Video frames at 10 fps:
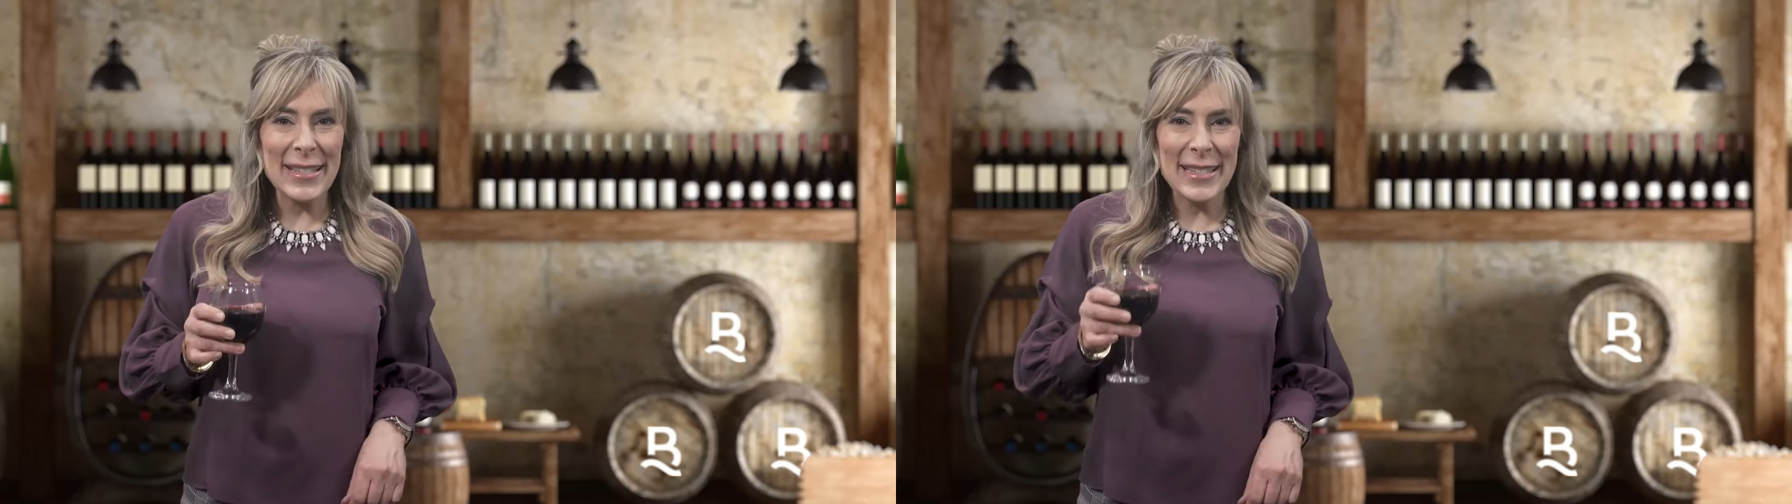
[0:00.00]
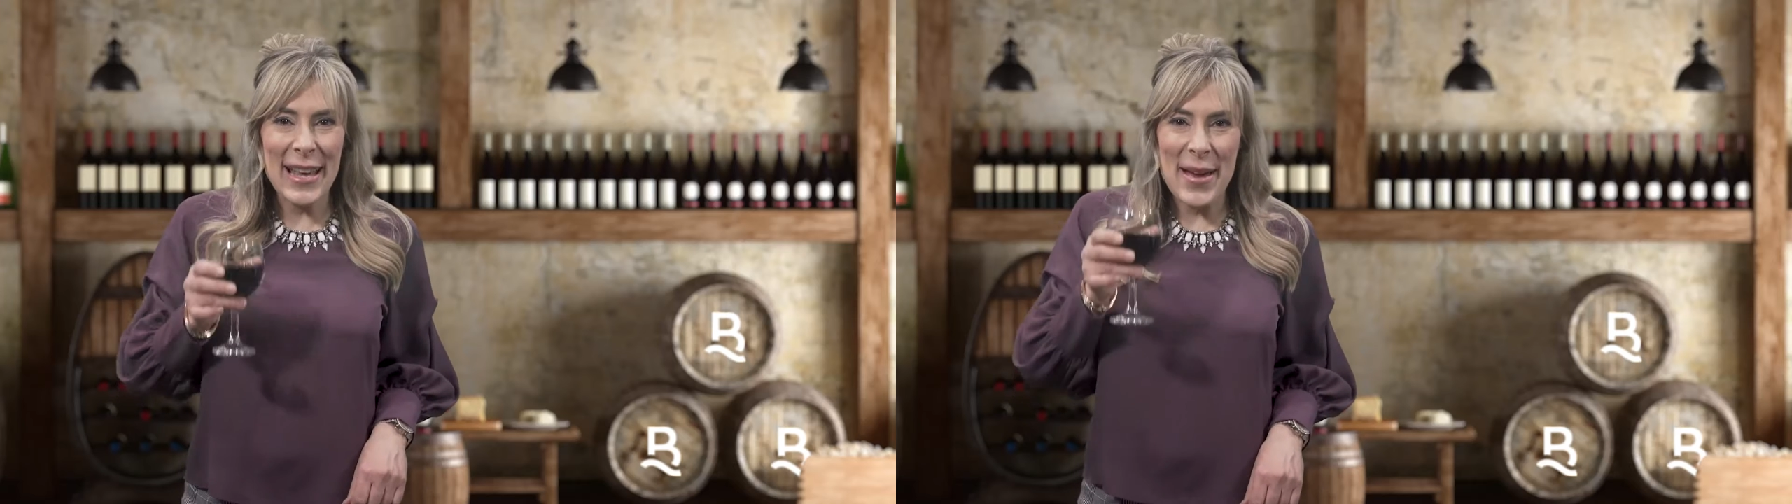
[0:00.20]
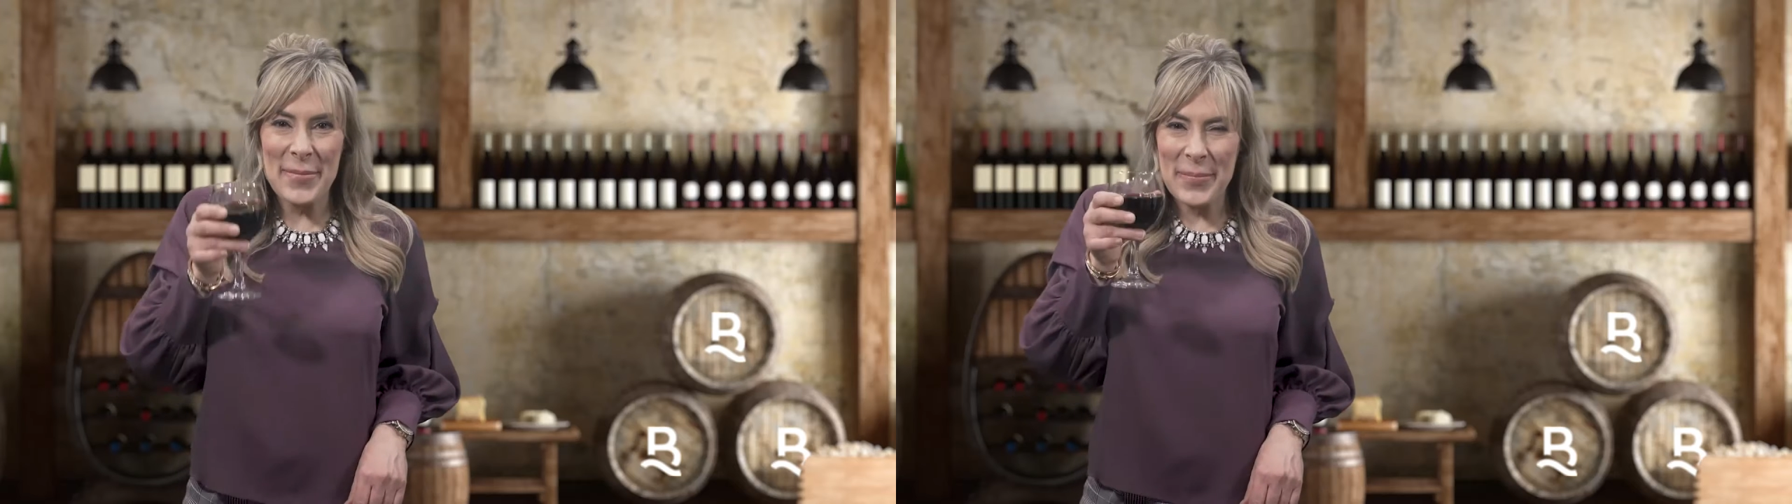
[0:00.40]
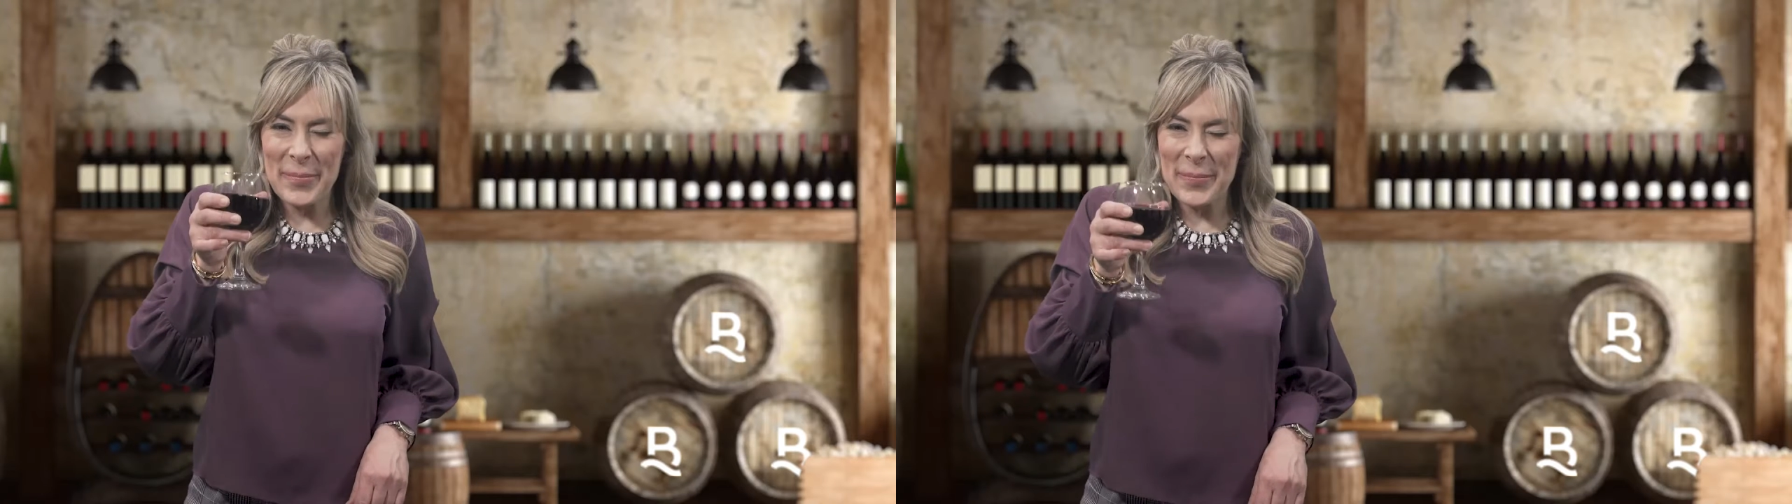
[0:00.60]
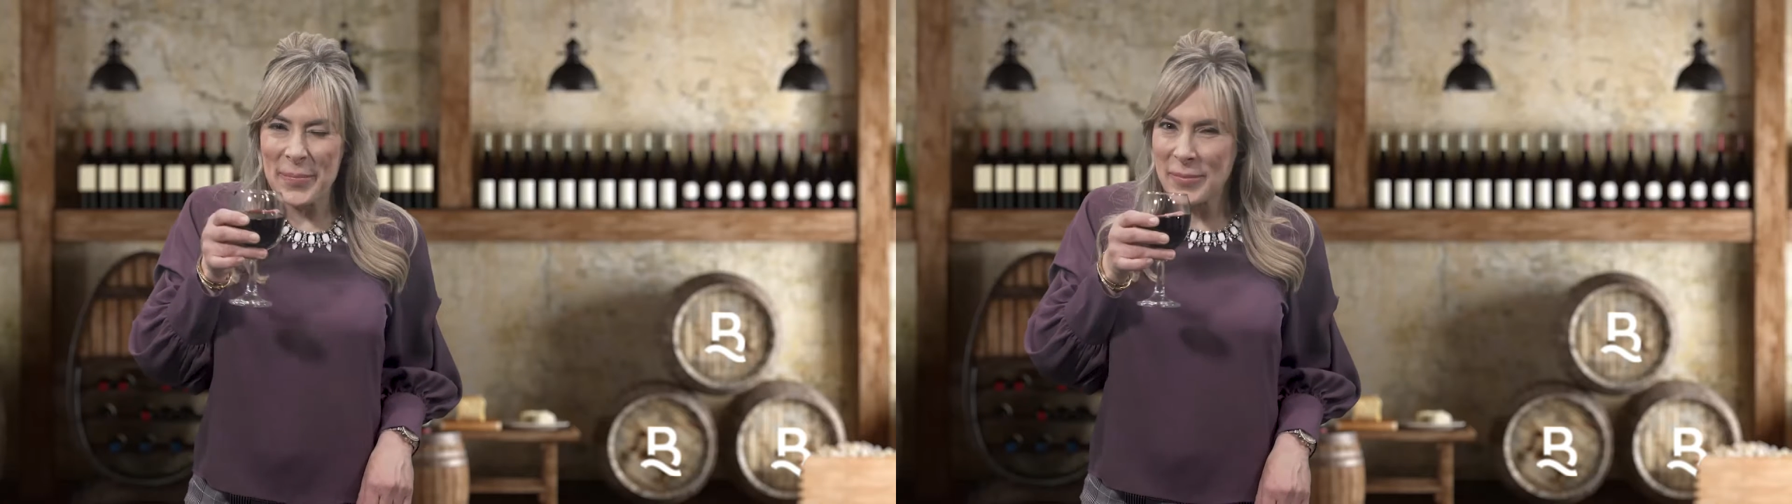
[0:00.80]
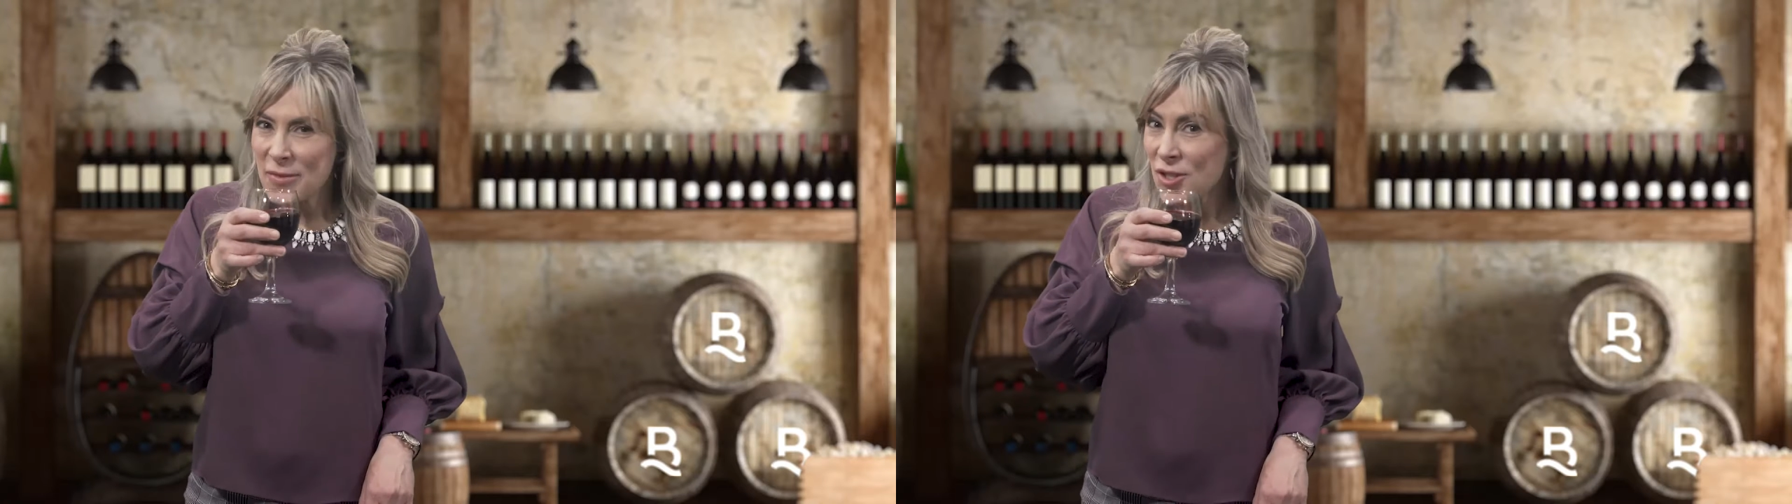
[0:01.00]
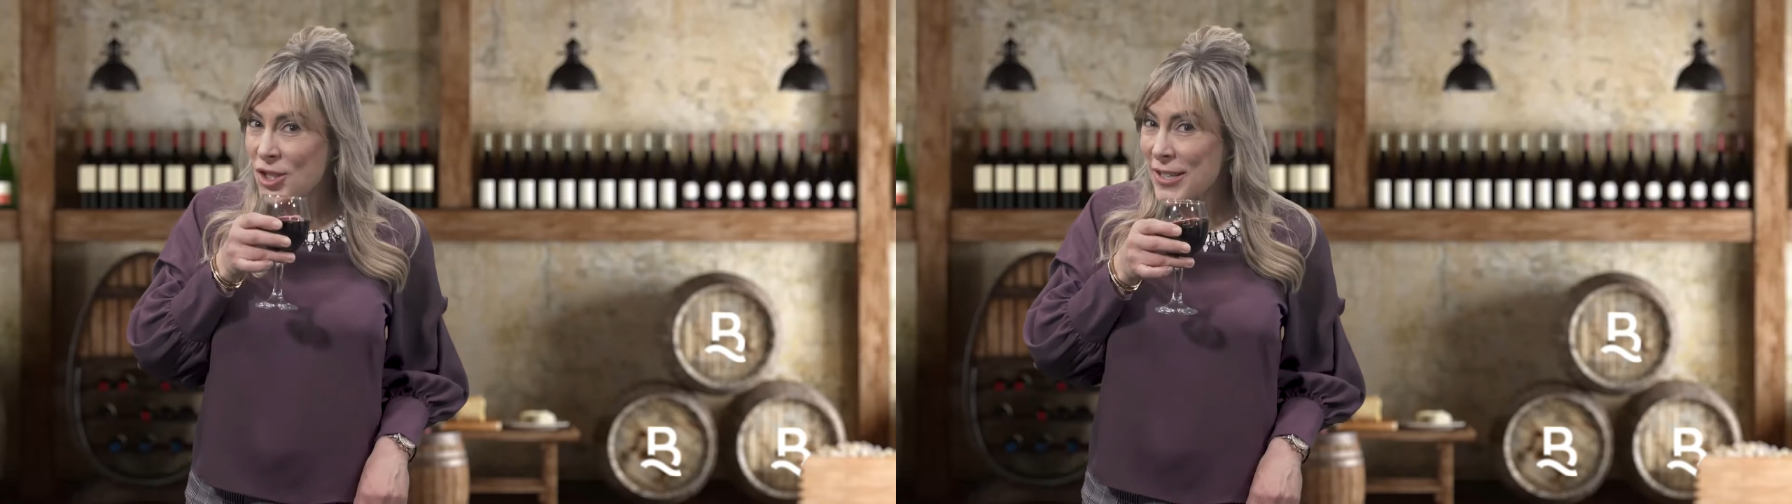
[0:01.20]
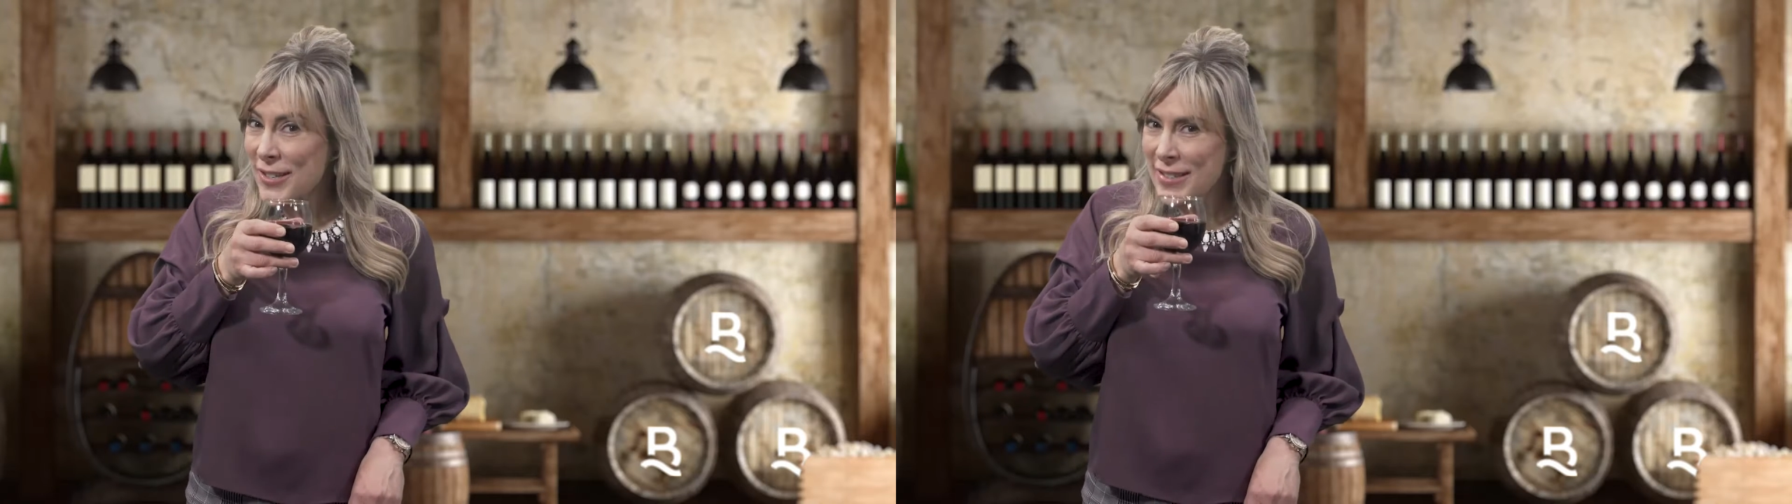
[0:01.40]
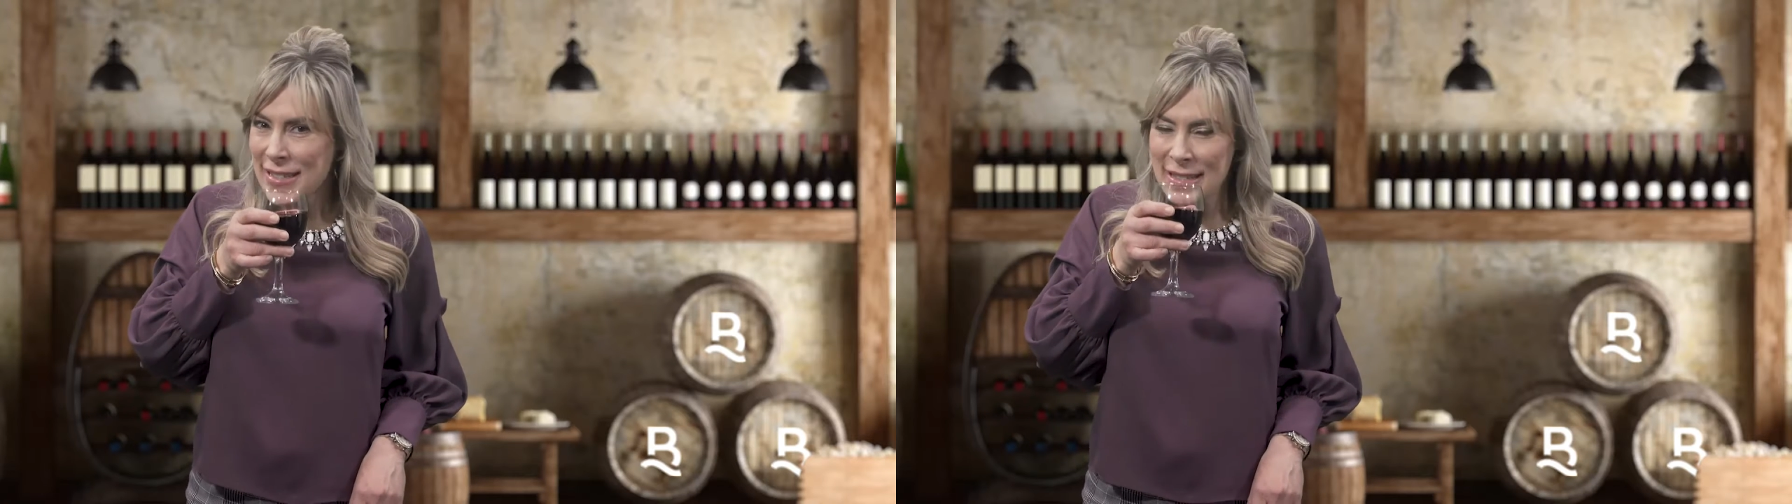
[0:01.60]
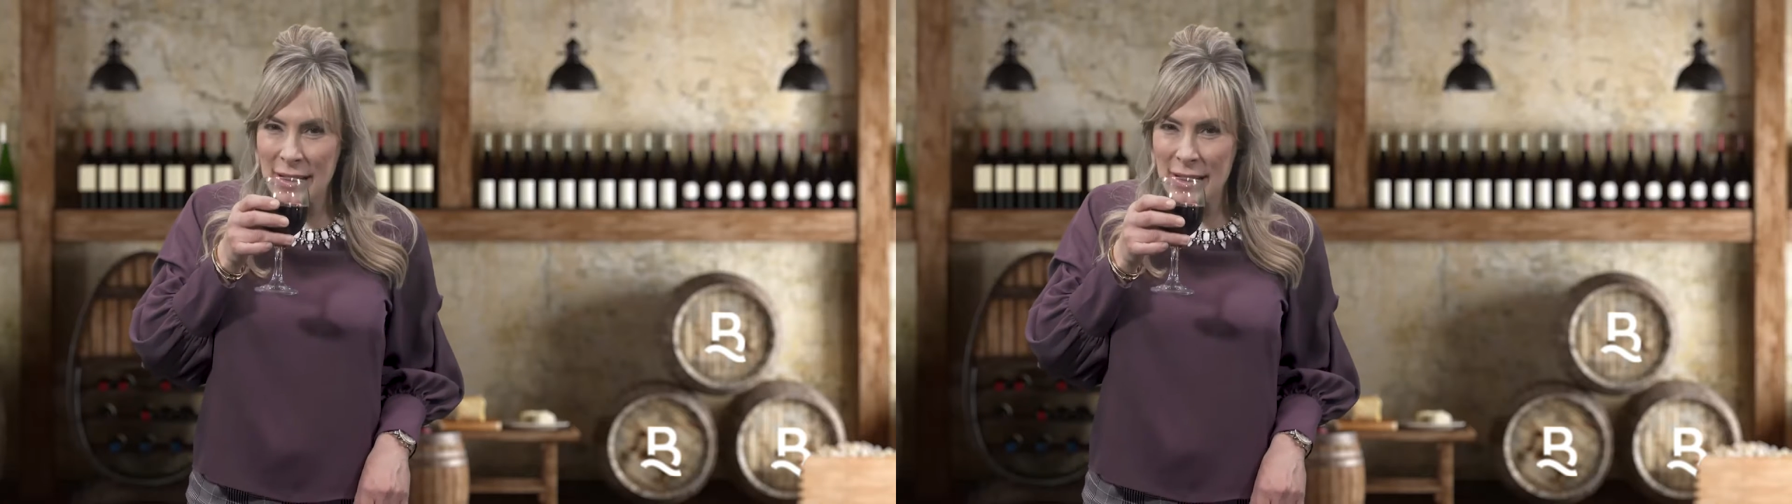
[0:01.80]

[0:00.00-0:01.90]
sip. Cheers.